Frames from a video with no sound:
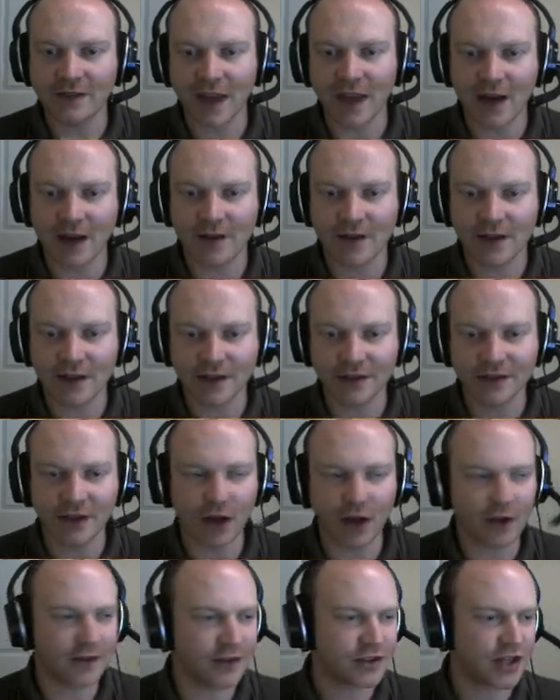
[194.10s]
there and it'll
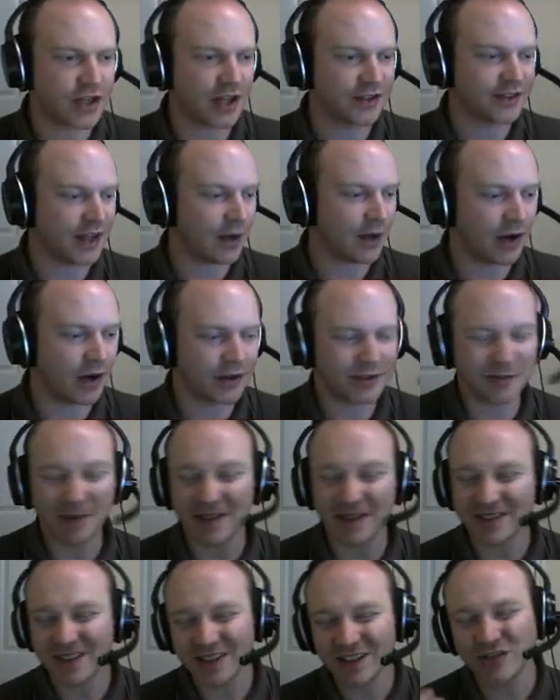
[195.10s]
sort the chest out
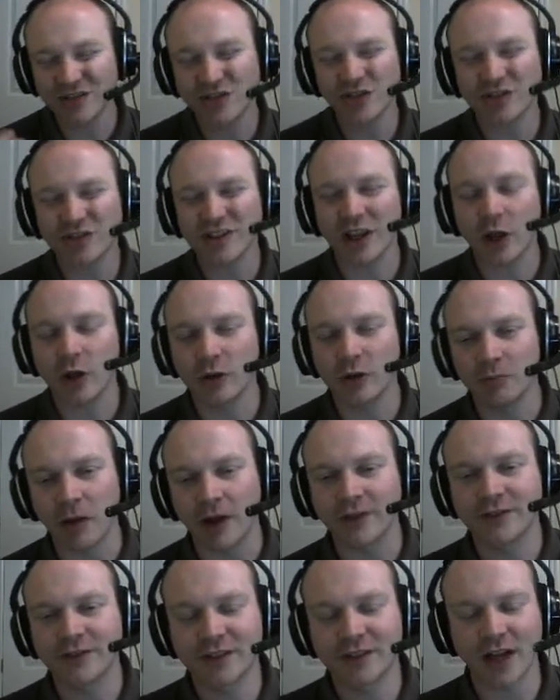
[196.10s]
automatic. It's just little
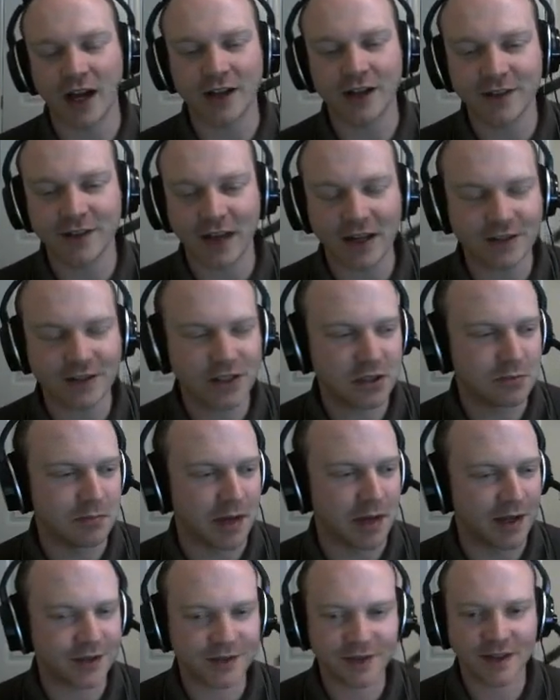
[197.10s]
mods, guys, that I do
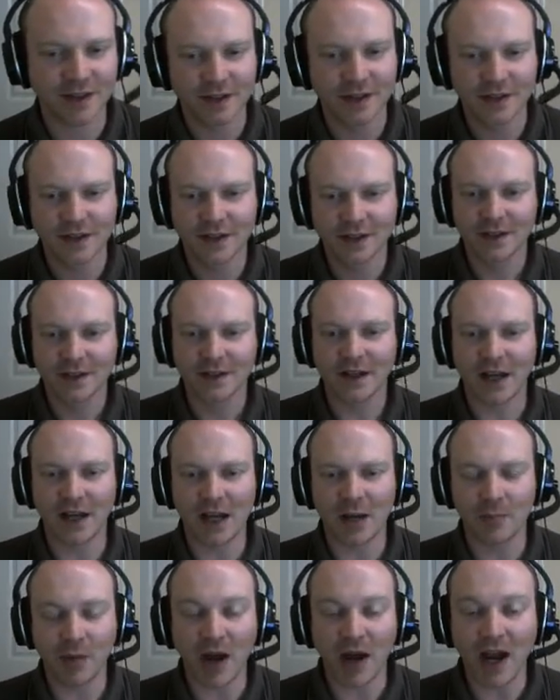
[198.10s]
miss.
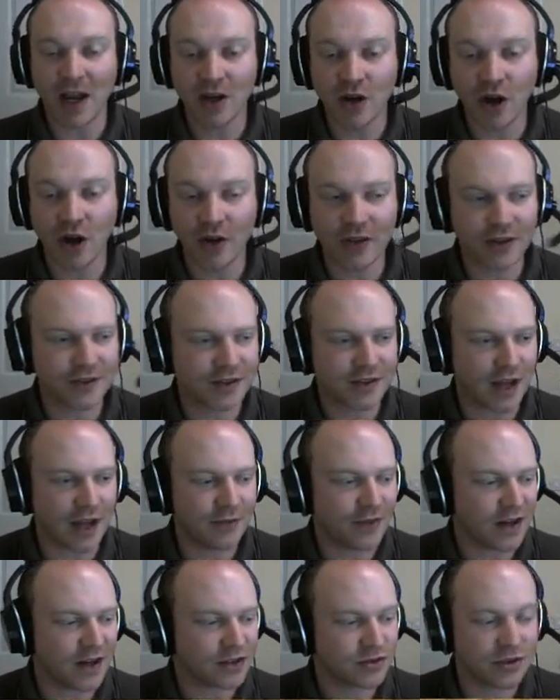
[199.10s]
But I know that
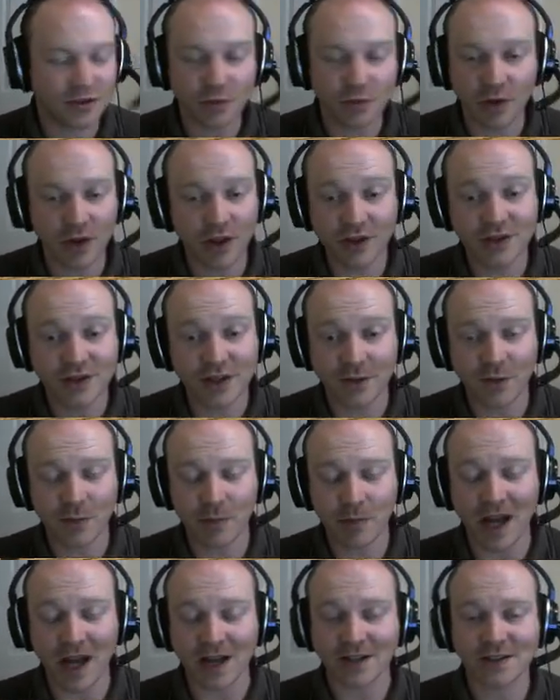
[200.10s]
Sky Factory is one of those
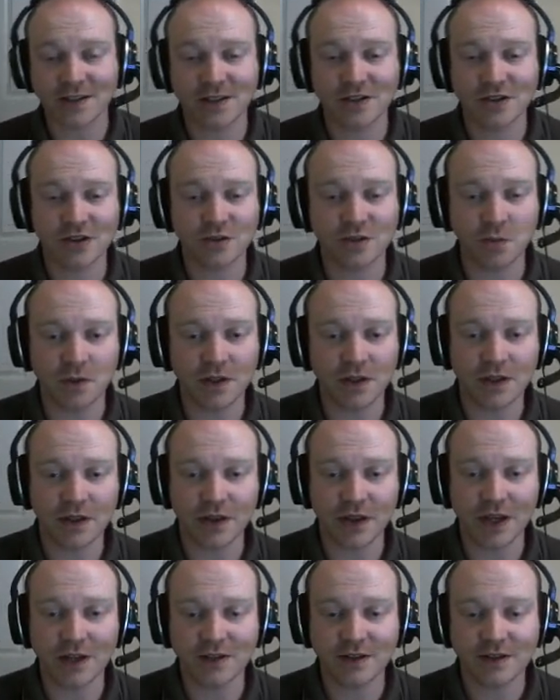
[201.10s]
different packs. It's just one of the
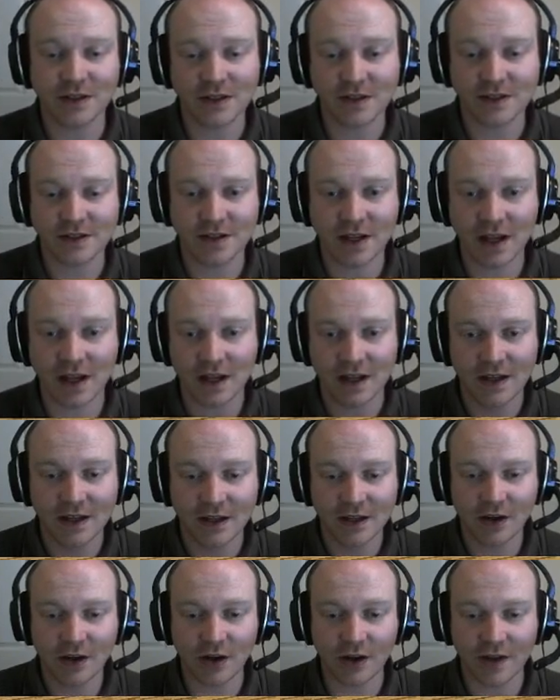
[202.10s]
things that,
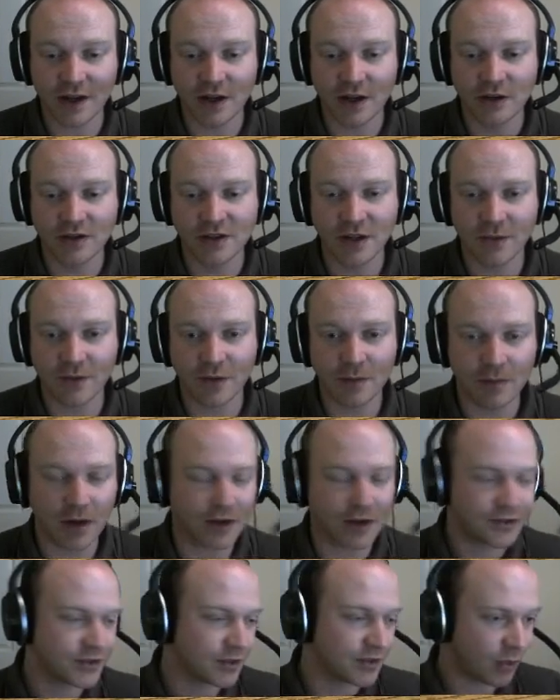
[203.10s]
you know, they use different
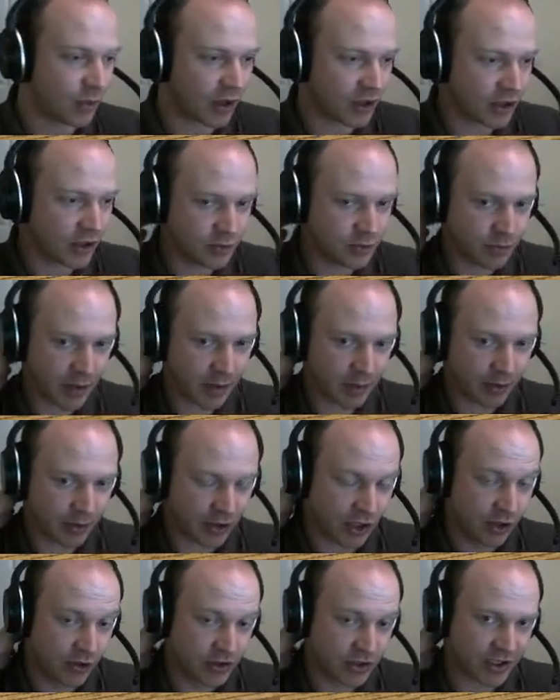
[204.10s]
mods than what people
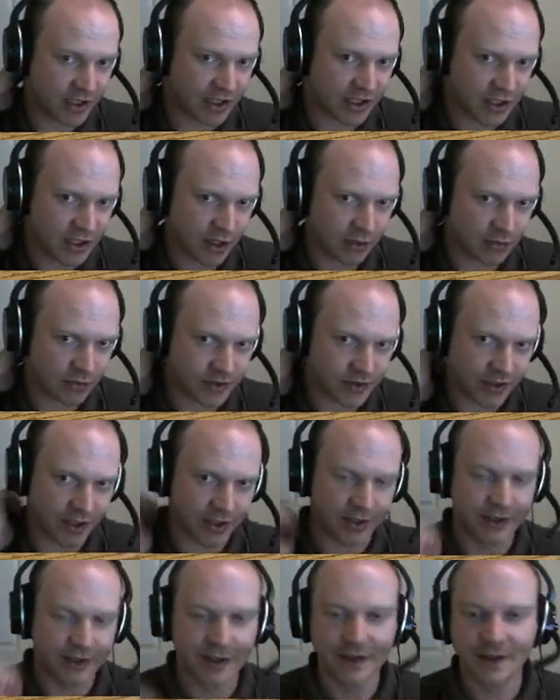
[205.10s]
usually do.
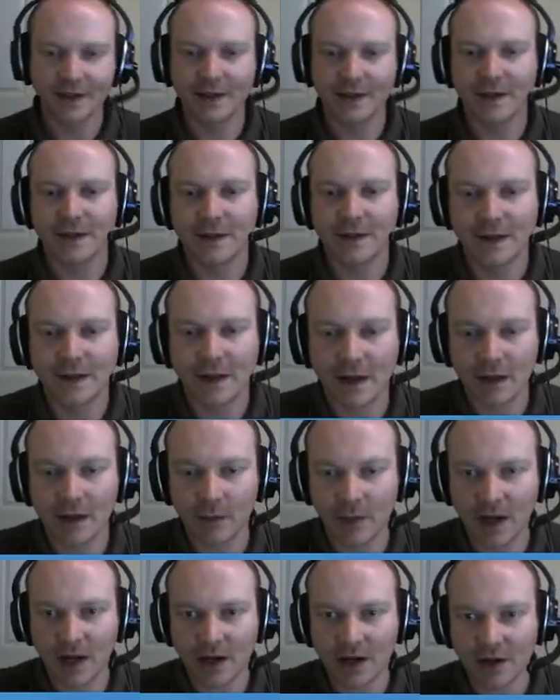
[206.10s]
So
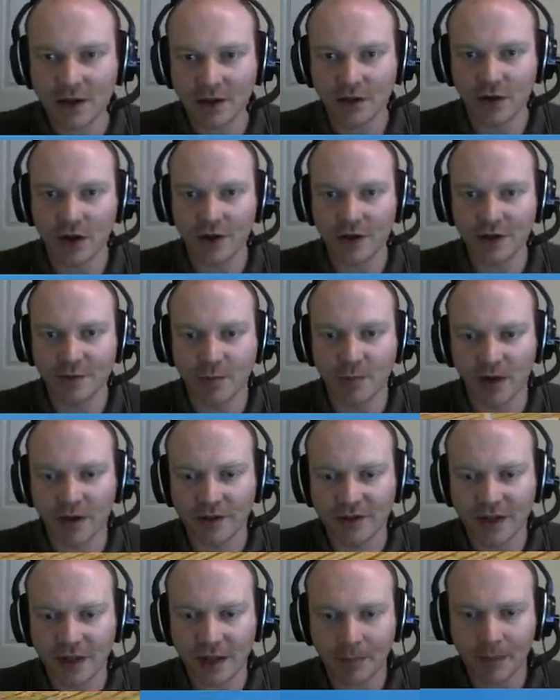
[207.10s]
we are going to grow this
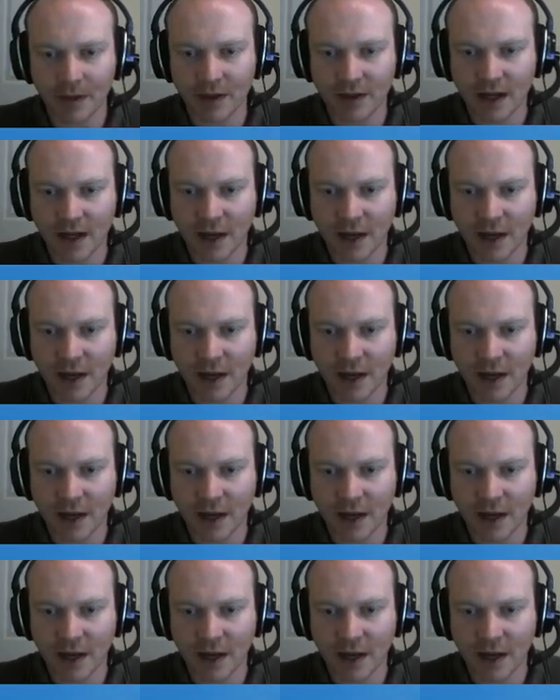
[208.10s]
bone sapling